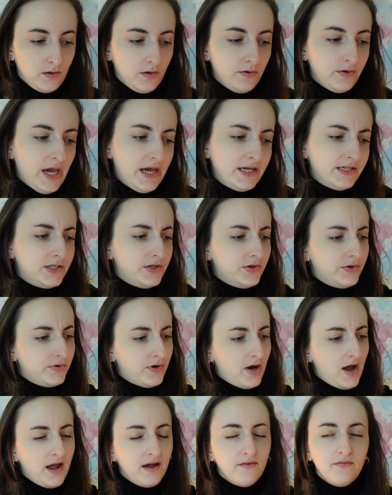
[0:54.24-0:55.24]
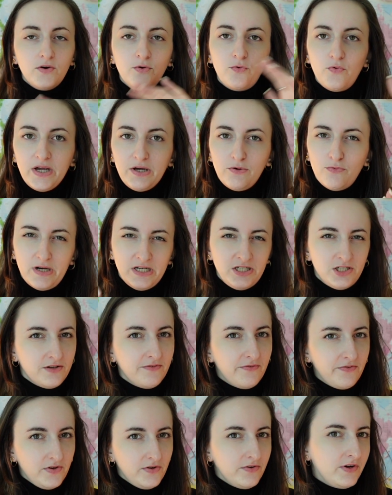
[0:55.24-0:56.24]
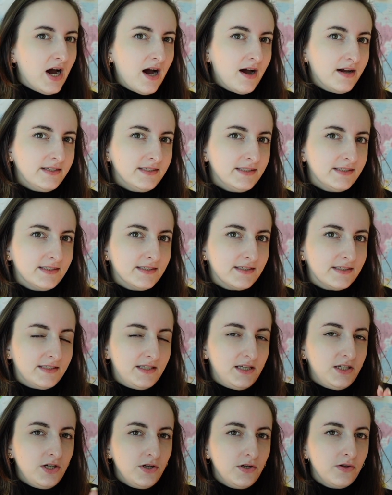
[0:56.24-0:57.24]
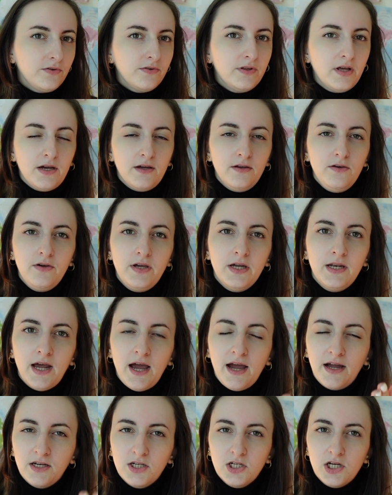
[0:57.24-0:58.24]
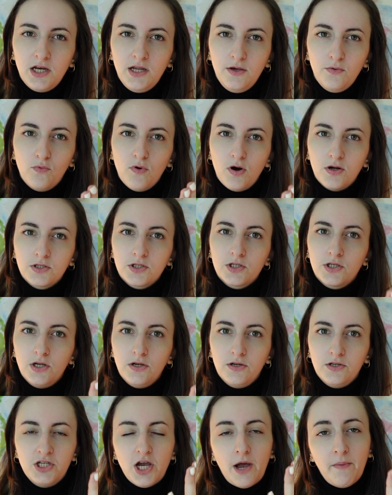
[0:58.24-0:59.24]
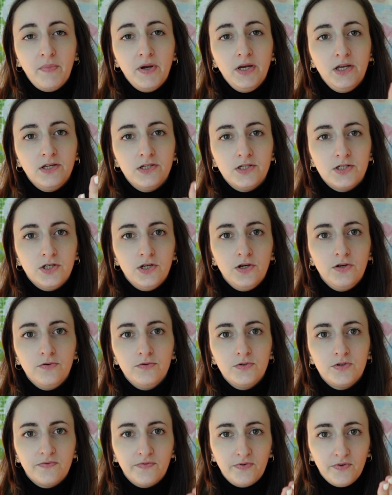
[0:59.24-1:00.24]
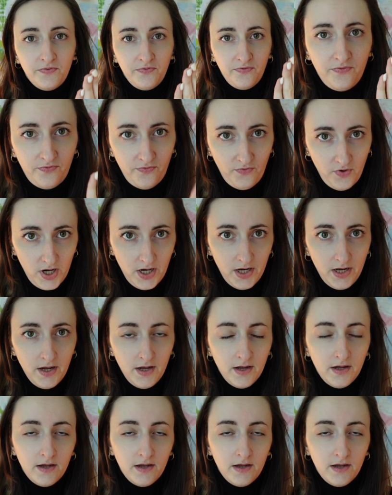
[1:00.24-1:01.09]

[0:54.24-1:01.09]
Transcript: Okay, so I have a quick question for you guys. Did you know that you can actually watch the Japanese news for free